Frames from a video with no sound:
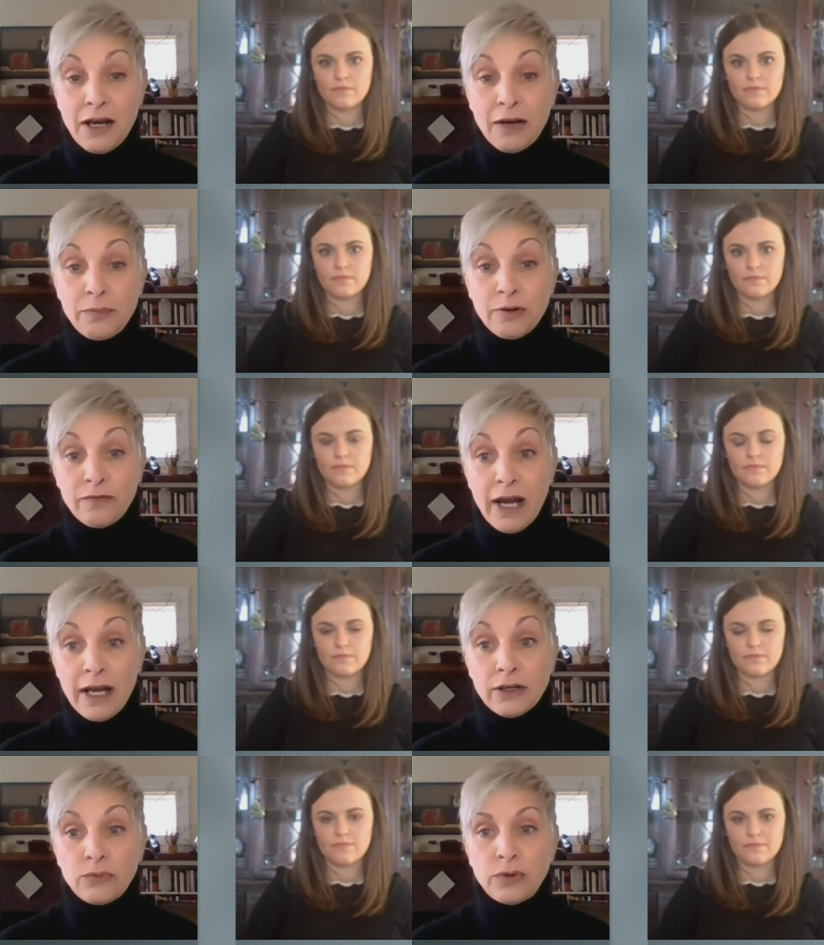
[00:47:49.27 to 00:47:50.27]
Speaker 1: a
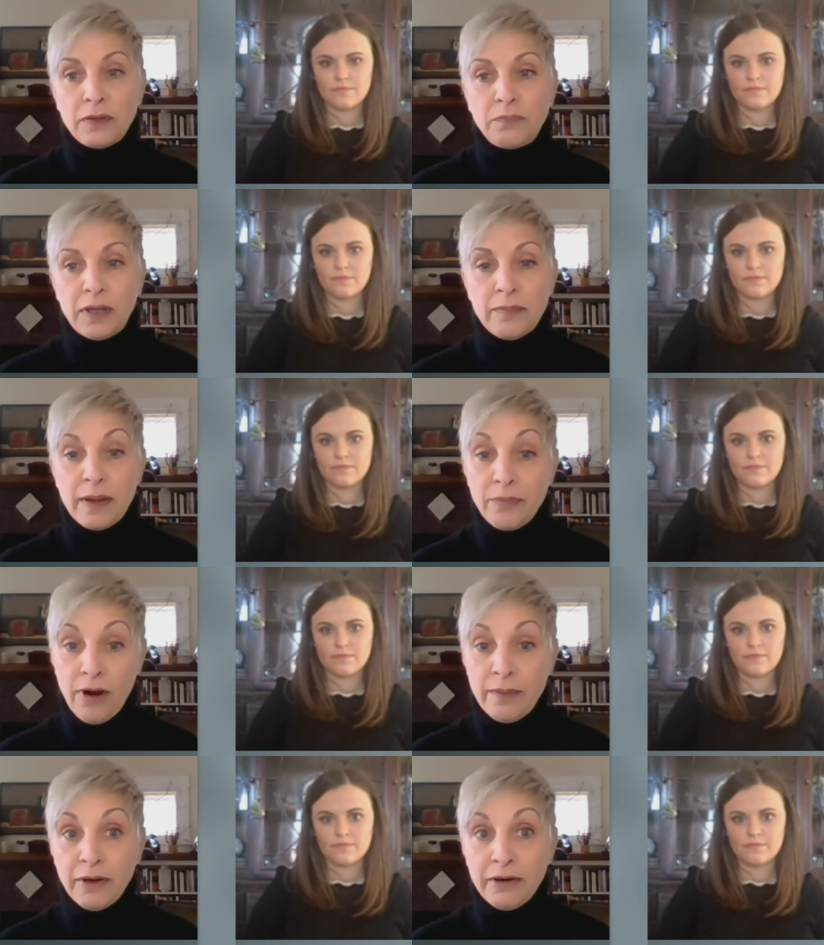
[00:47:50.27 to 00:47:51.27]
provider, would it be my
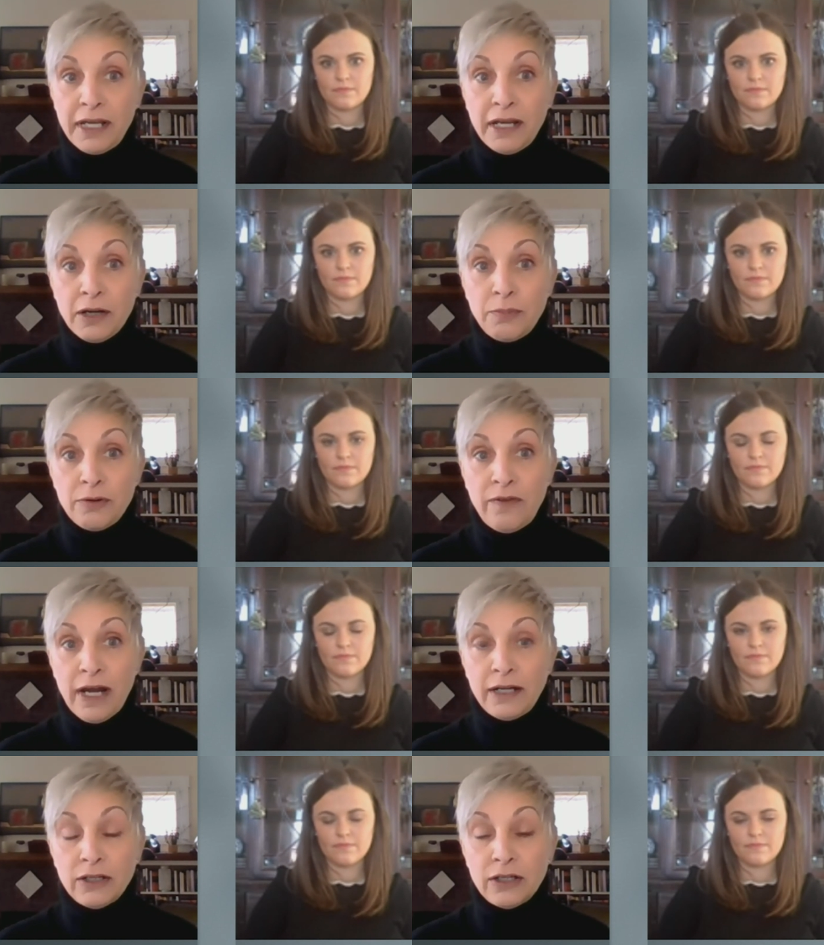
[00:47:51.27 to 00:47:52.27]
primary care
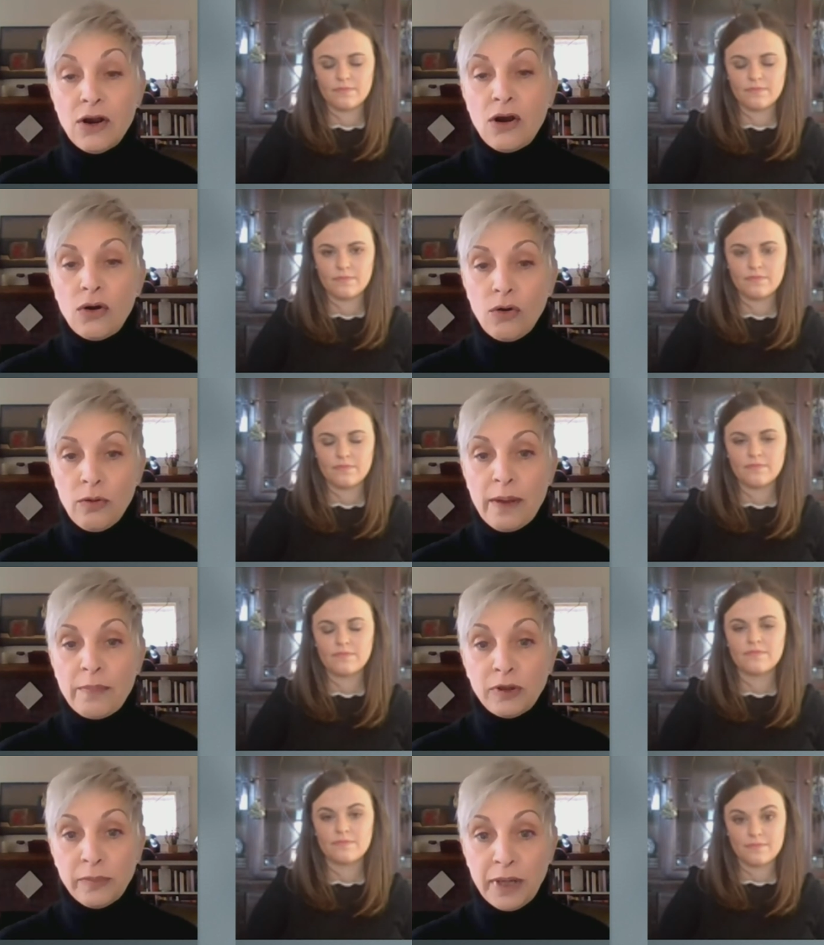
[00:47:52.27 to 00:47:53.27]
provider or my
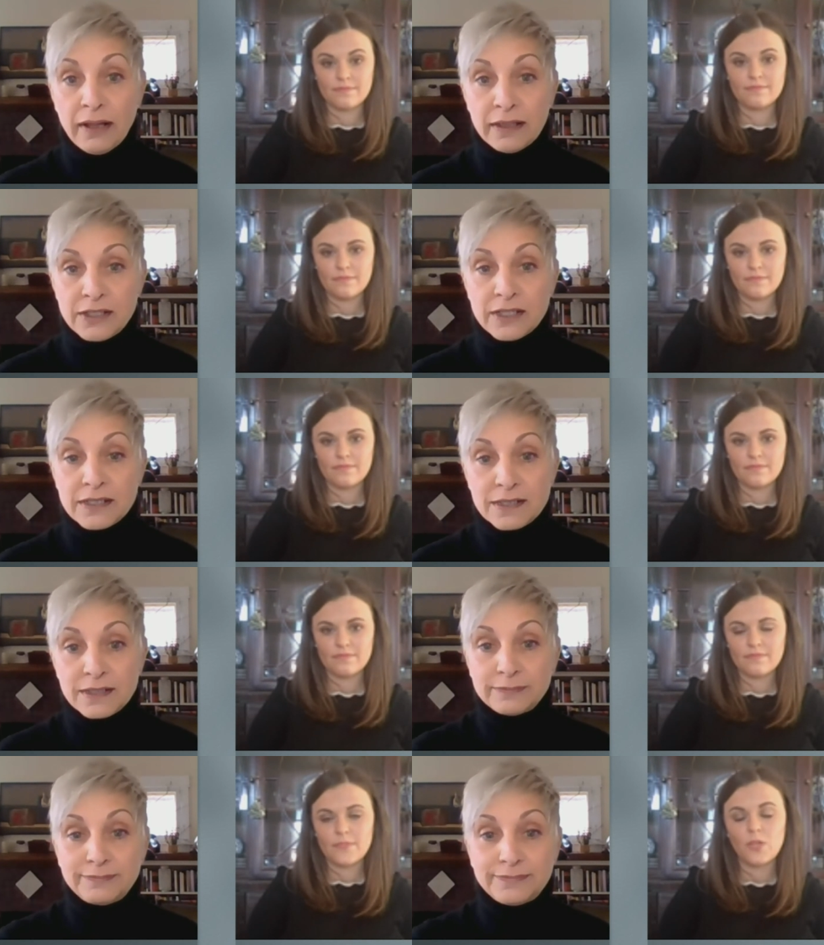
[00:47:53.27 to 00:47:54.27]
pulmonologist?
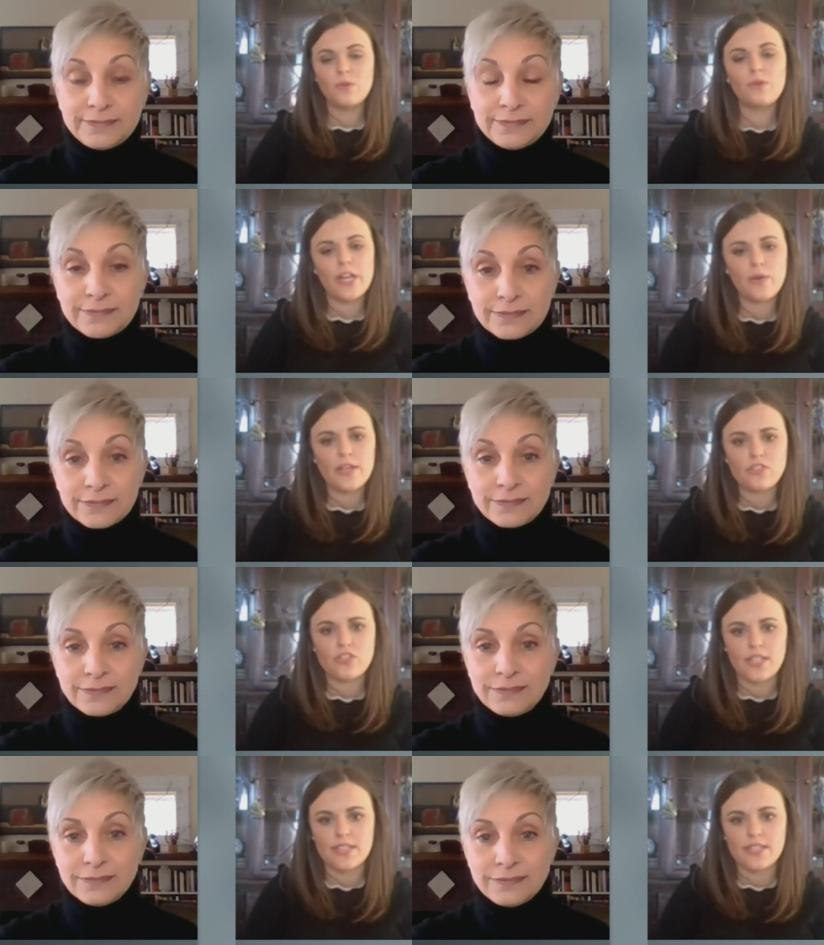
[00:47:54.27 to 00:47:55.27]
Speaker 2: Great
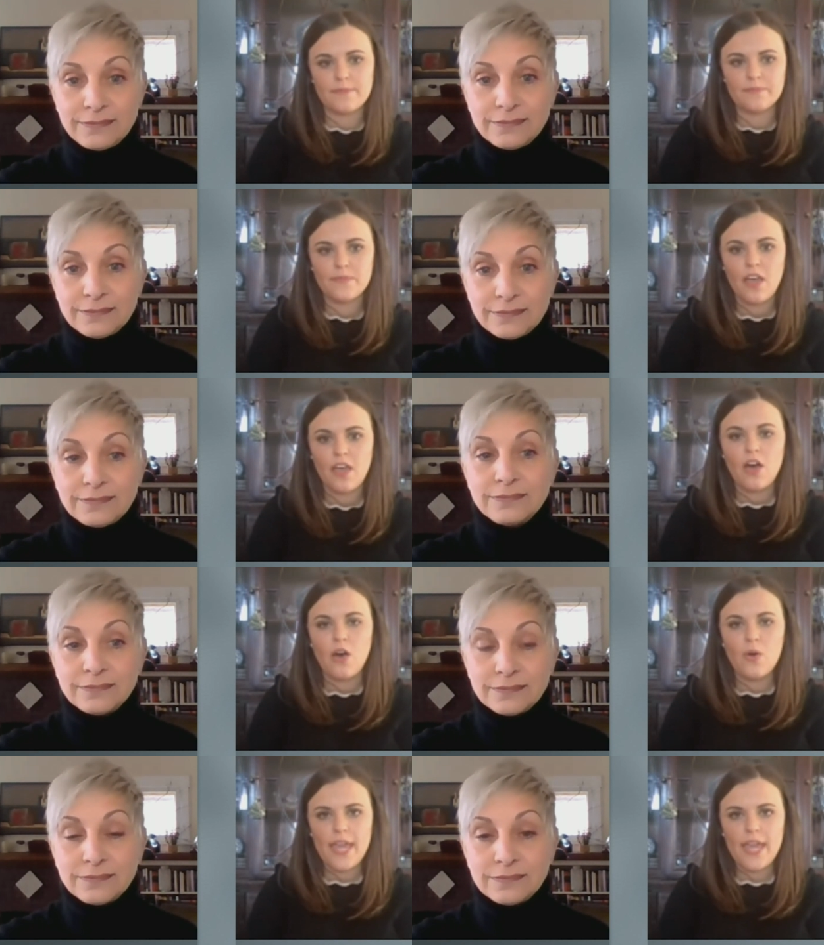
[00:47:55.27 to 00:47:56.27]
questions.
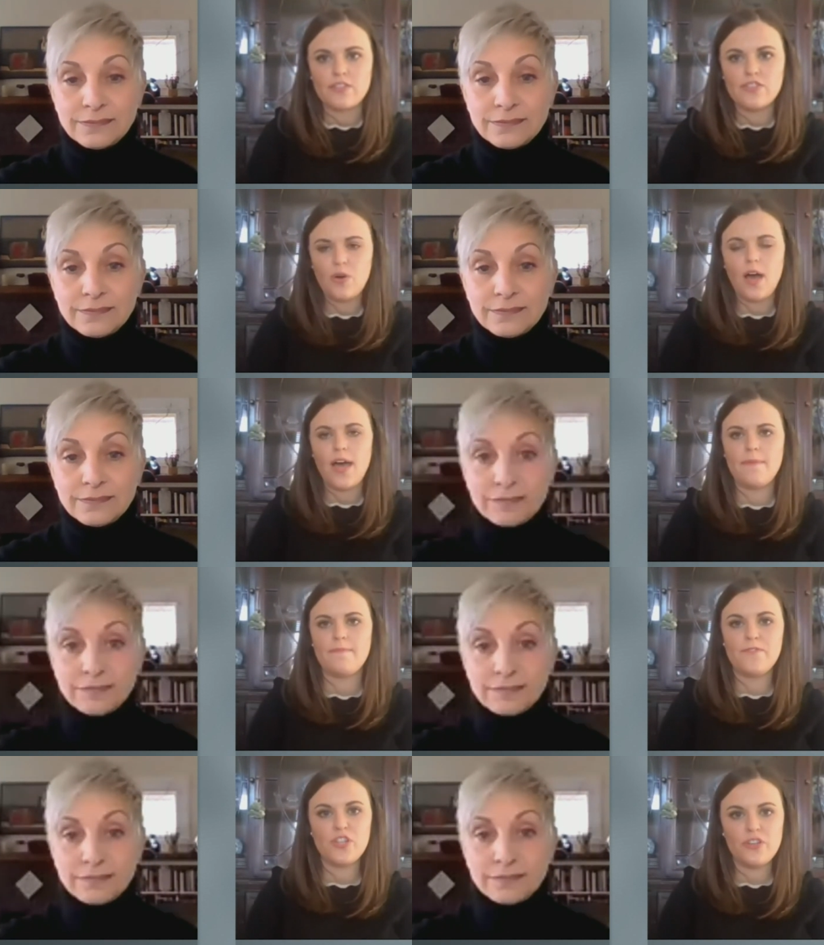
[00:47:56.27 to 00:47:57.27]
Okay, so
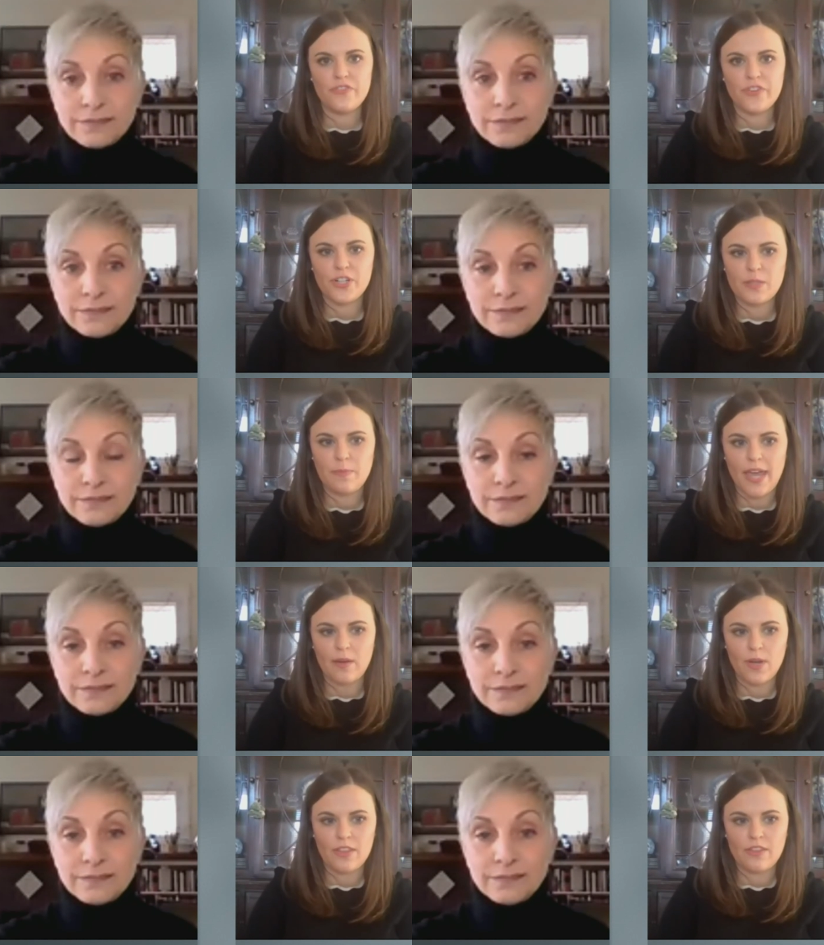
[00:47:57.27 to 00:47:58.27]
um, for the first bit,
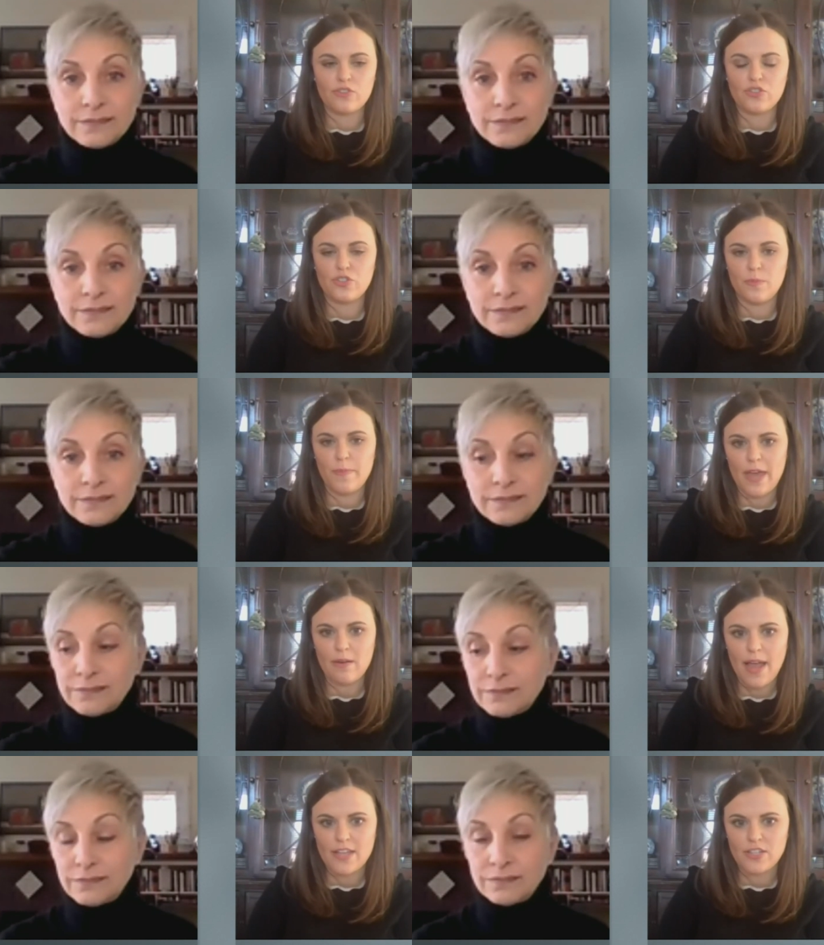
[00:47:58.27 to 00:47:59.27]
whether you should do bed
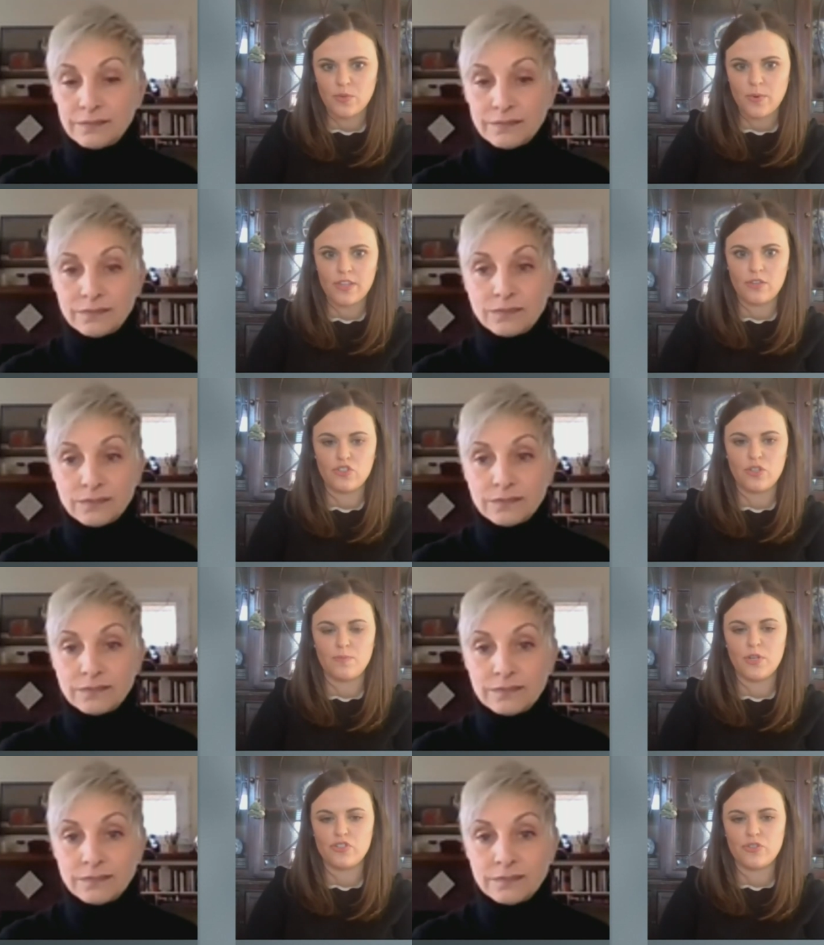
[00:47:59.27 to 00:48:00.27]
rest or whether you should
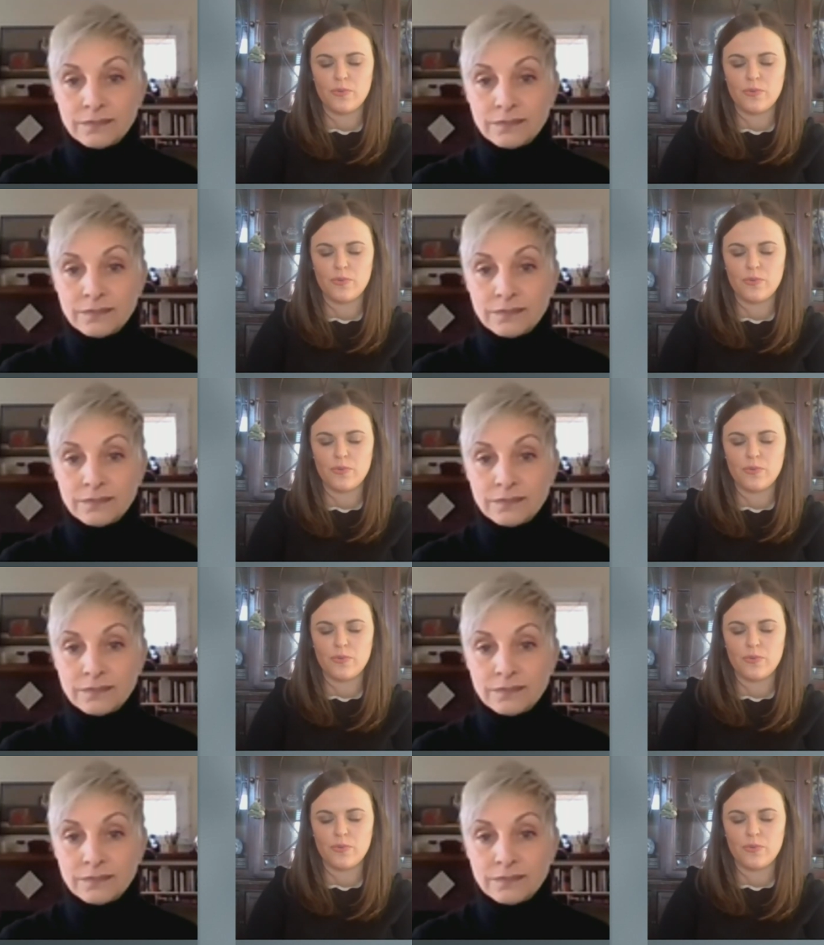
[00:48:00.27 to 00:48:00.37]
push